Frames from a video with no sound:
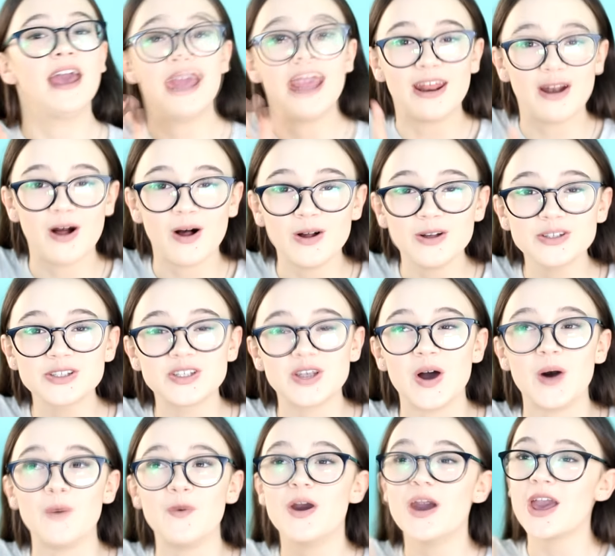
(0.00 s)
and
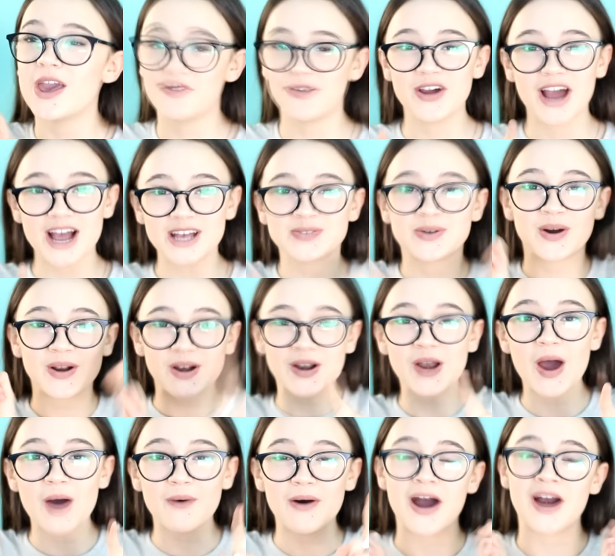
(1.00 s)
also, if you guys want to
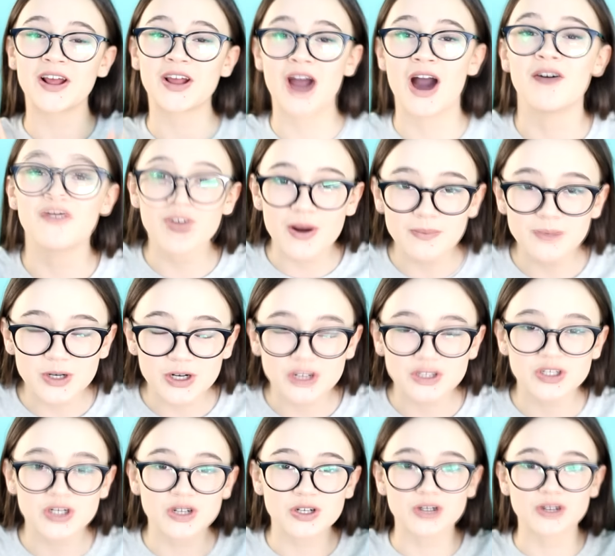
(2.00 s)
know how to cover up dark
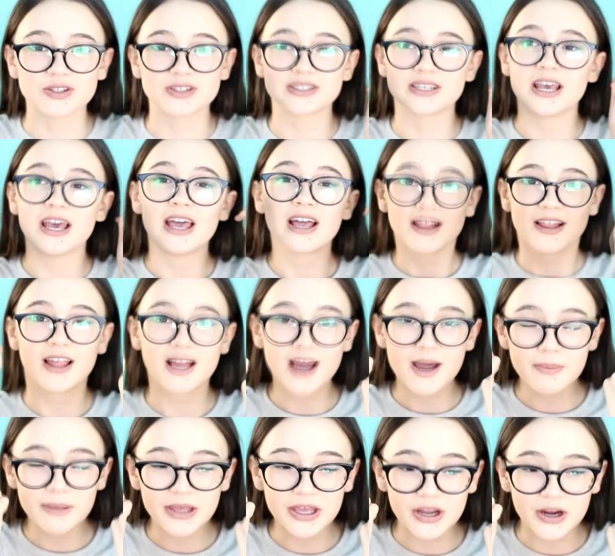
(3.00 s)
circles, click
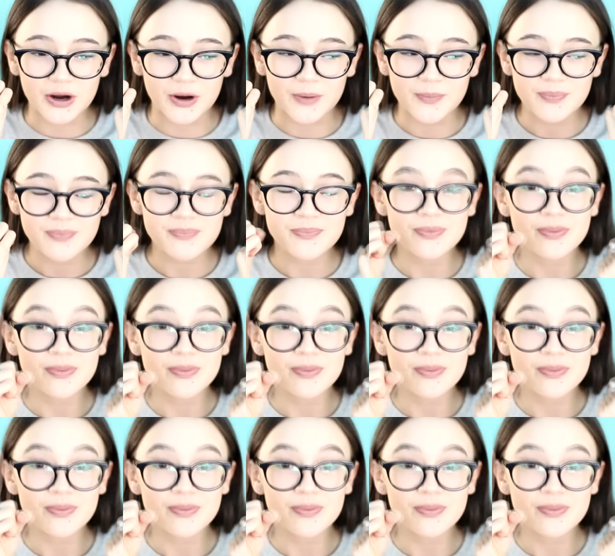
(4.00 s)
up here,